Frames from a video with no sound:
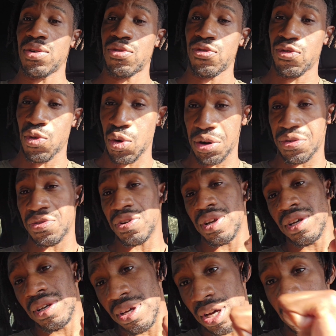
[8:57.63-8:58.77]
4th
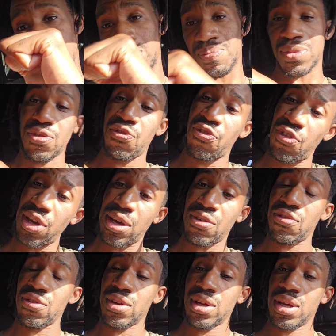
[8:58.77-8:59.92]
up to 5th,